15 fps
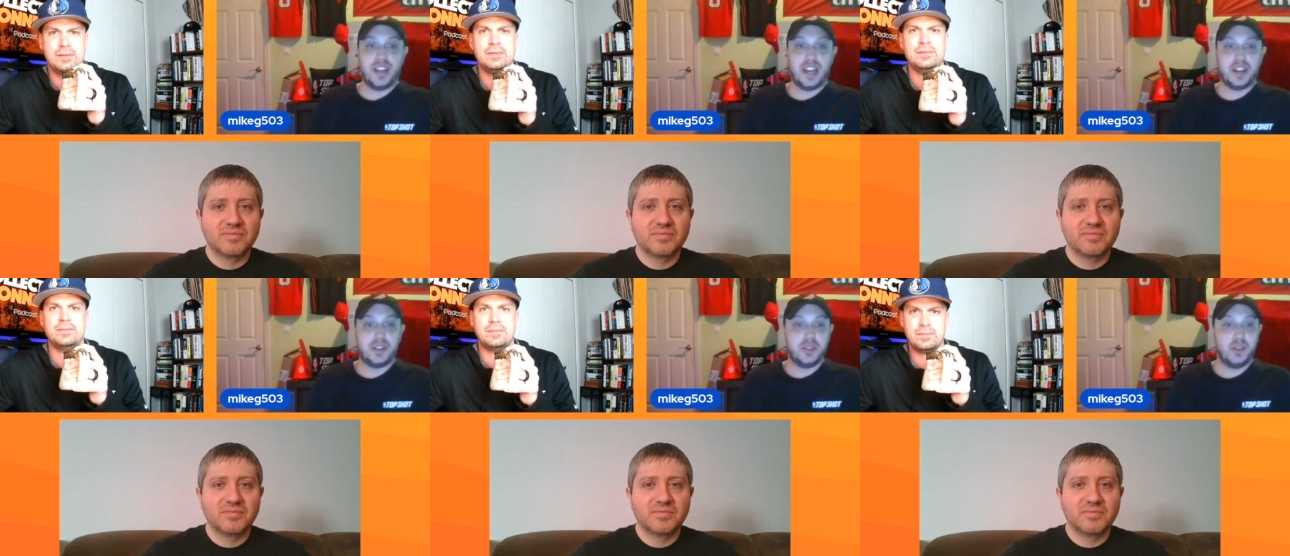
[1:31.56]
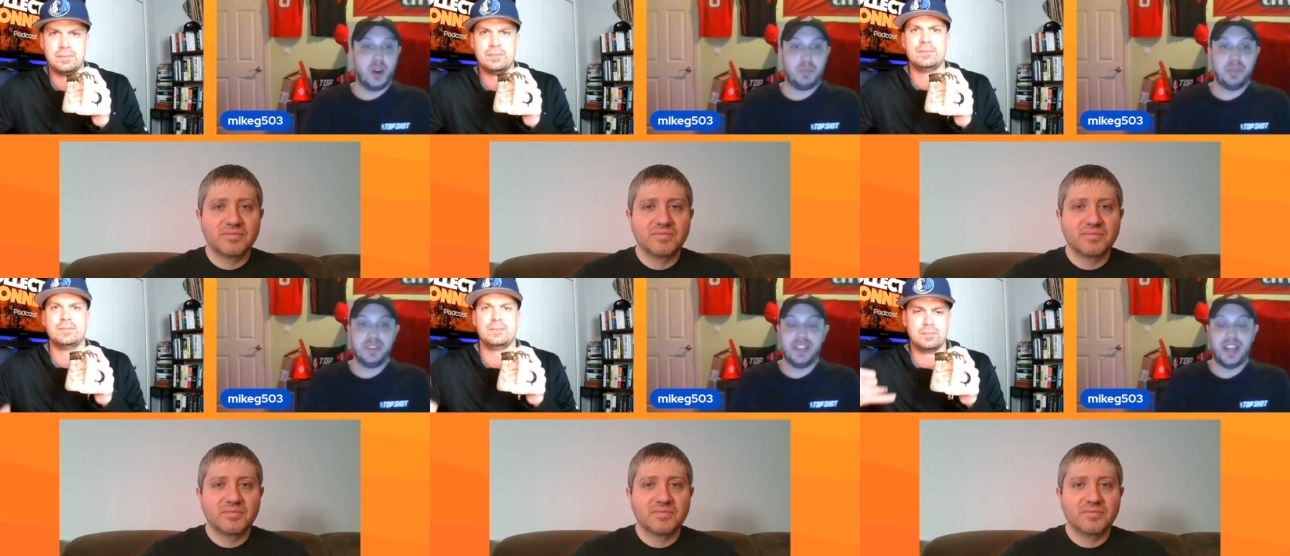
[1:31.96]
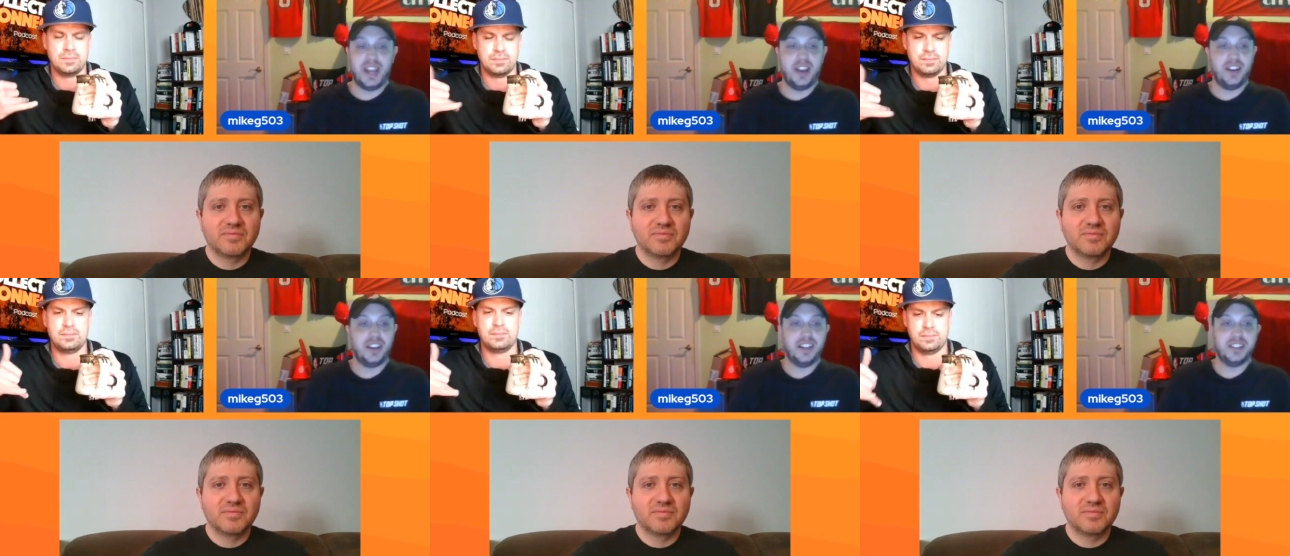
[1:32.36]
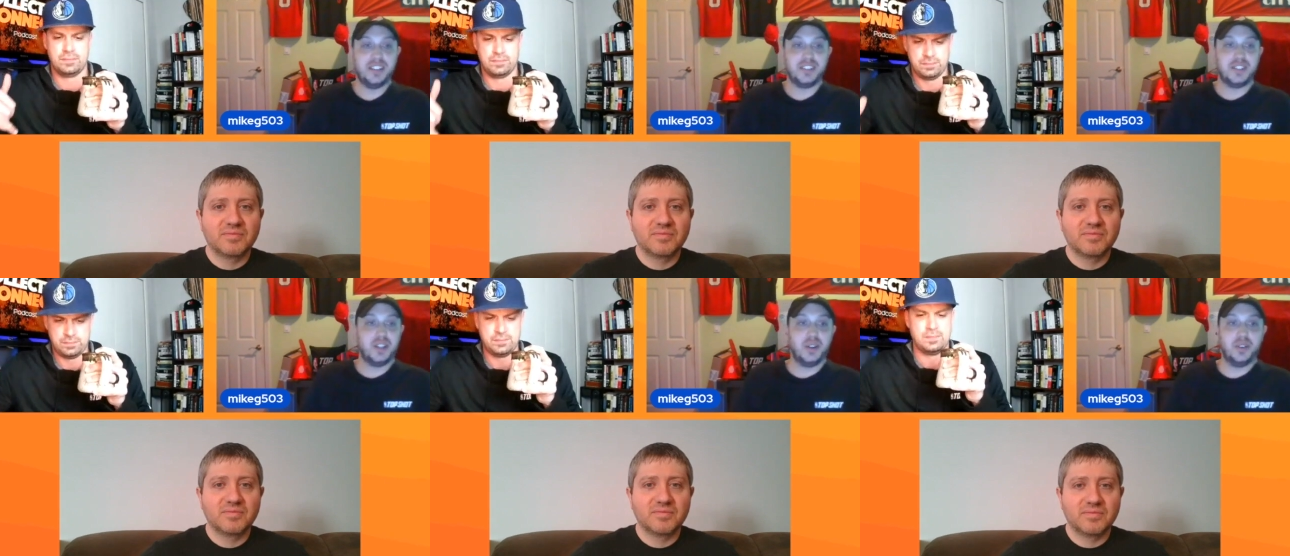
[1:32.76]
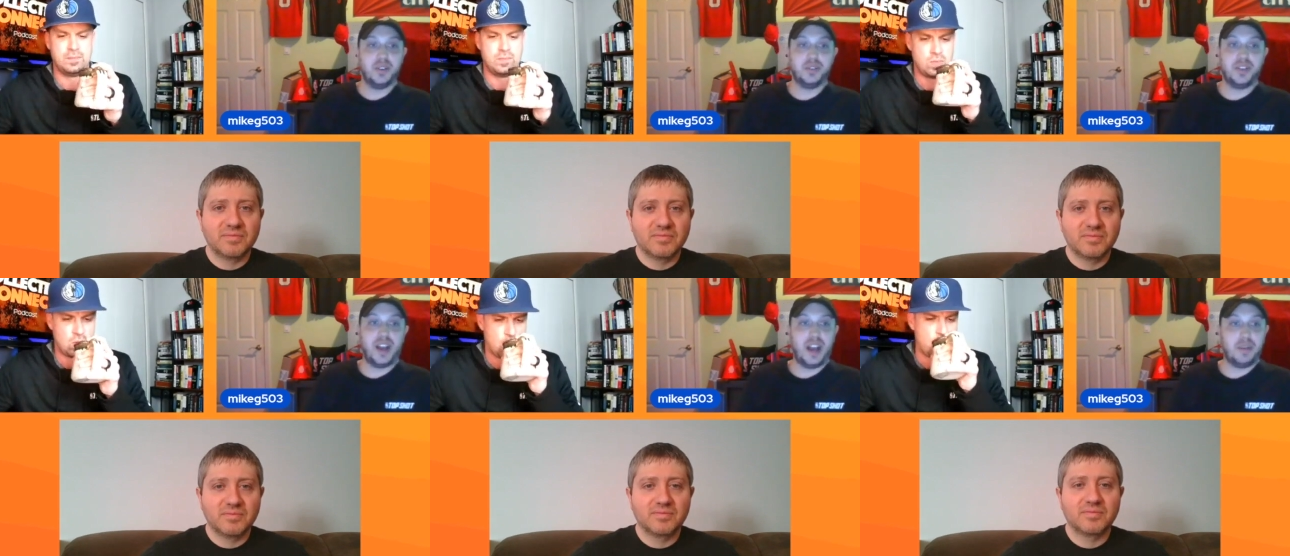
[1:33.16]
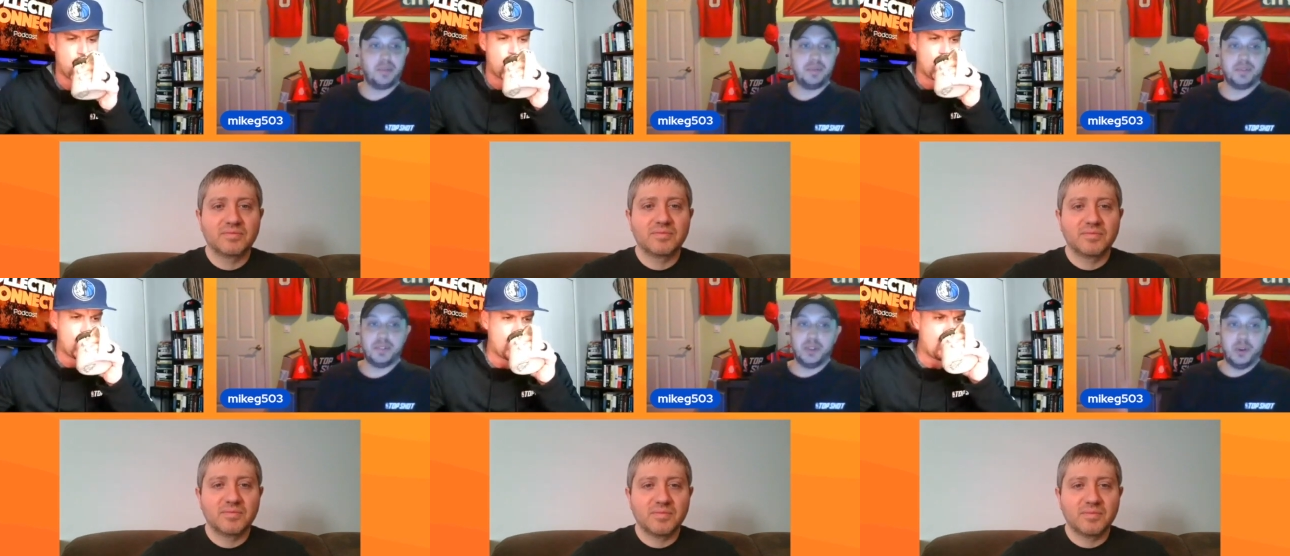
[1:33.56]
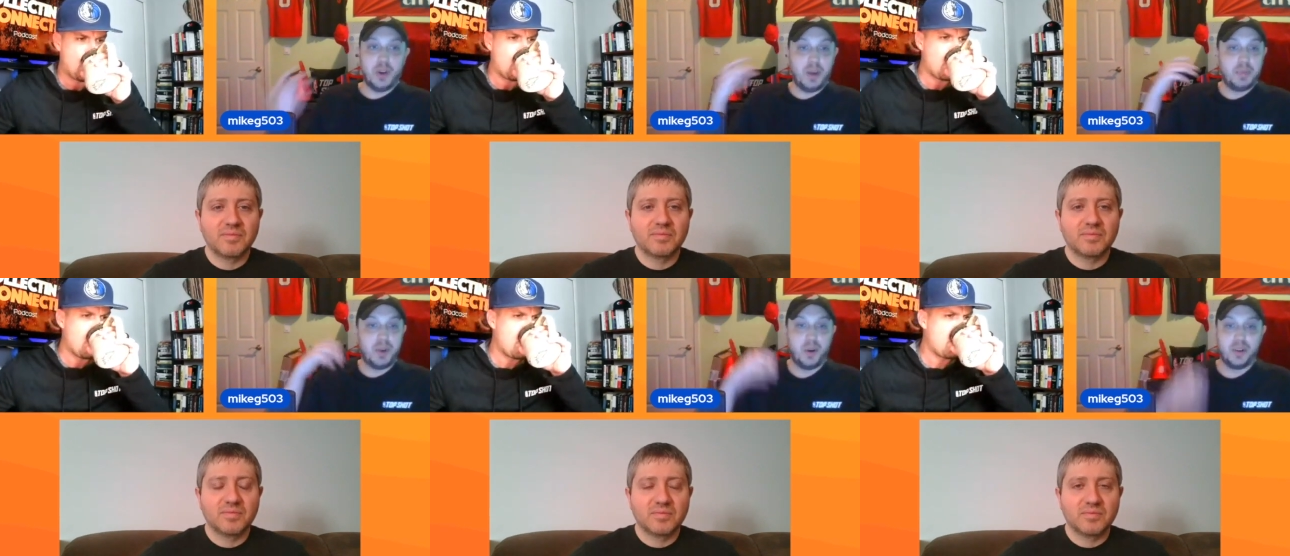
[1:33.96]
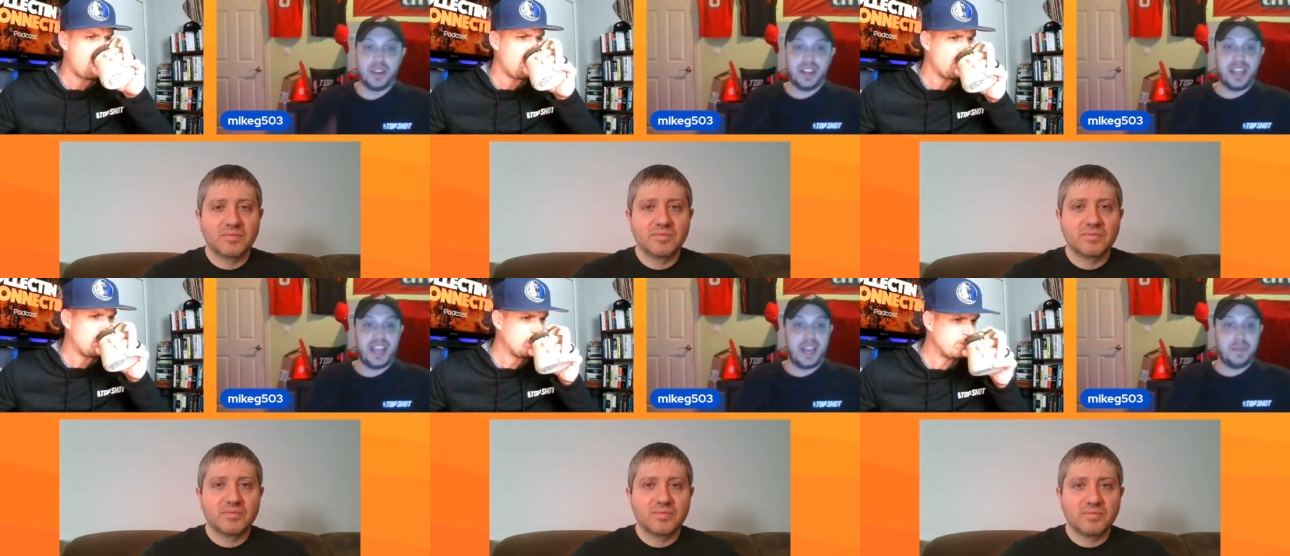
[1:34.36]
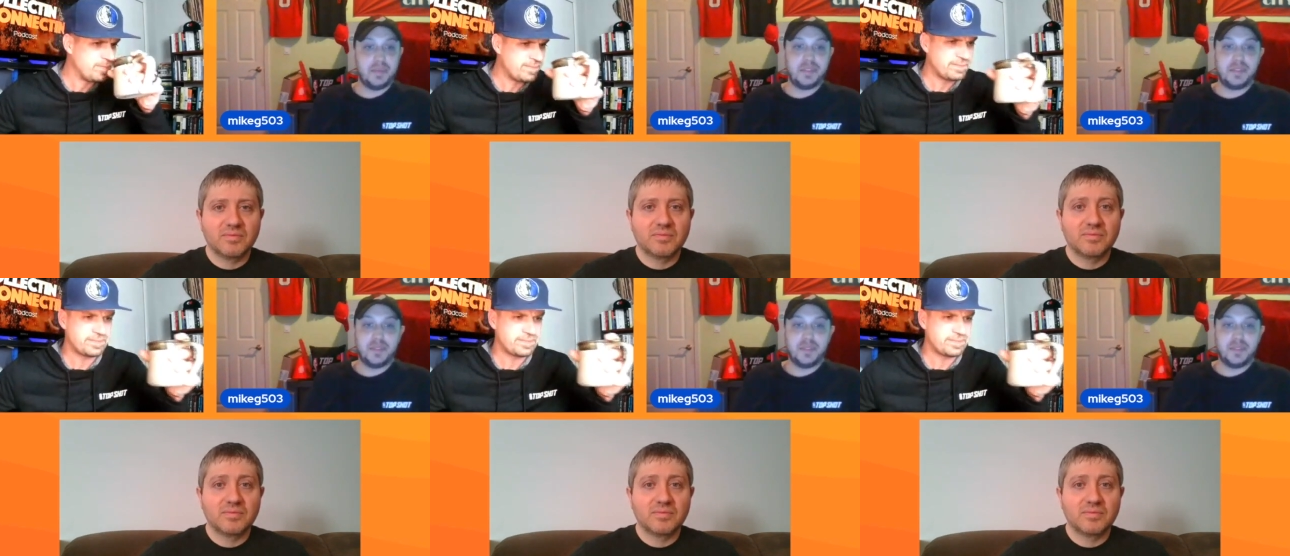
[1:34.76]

Speaker 1: I grew up in the area, so I grew up going to games.